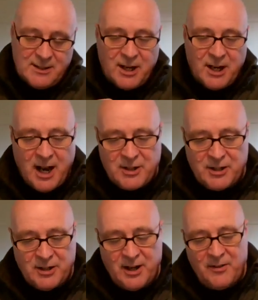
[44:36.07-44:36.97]
a
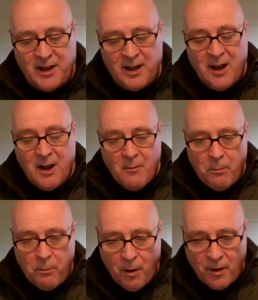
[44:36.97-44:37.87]
connection that I think
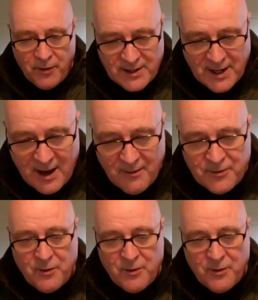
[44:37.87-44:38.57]
bothies have.